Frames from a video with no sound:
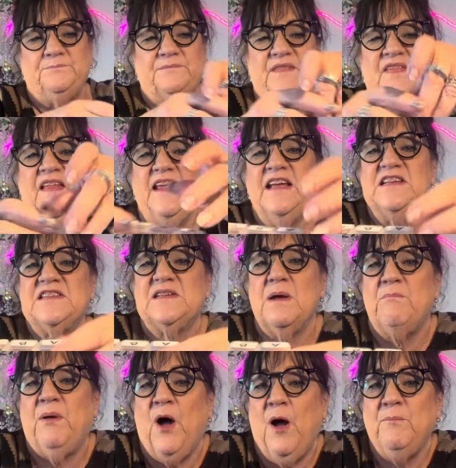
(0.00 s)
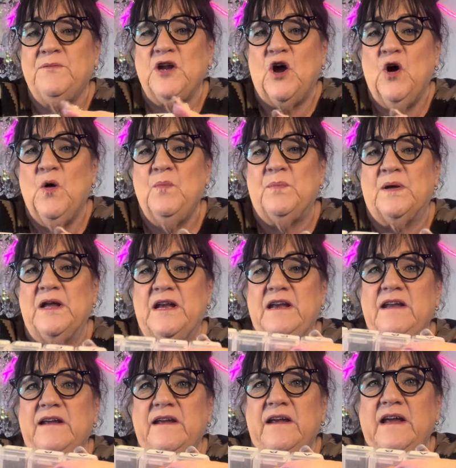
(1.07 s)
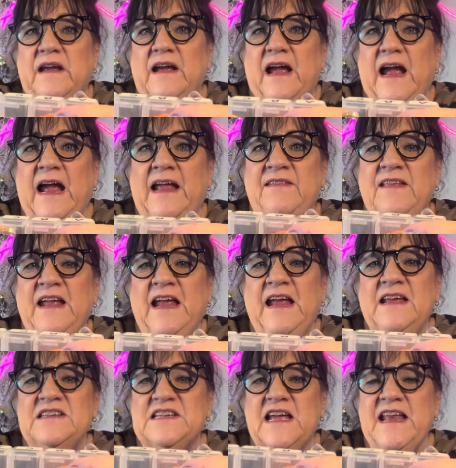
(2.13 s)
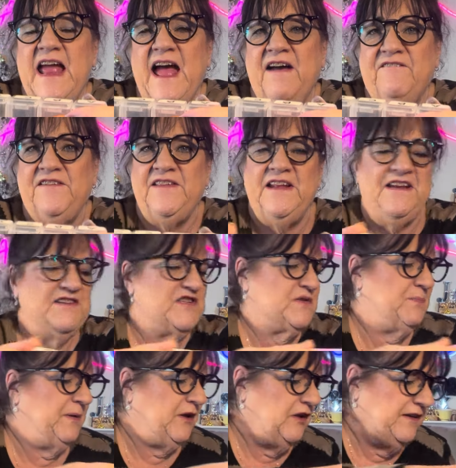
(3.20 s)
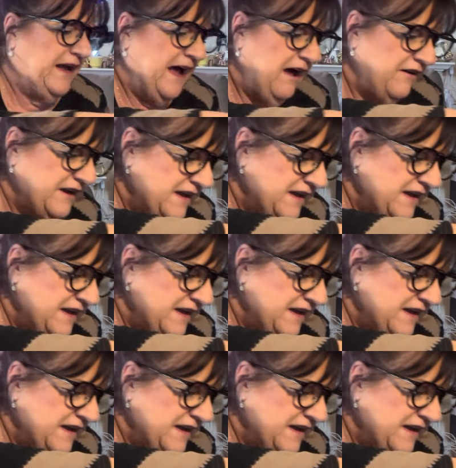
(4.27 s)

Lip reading: this popped open, and these and half of these spilled out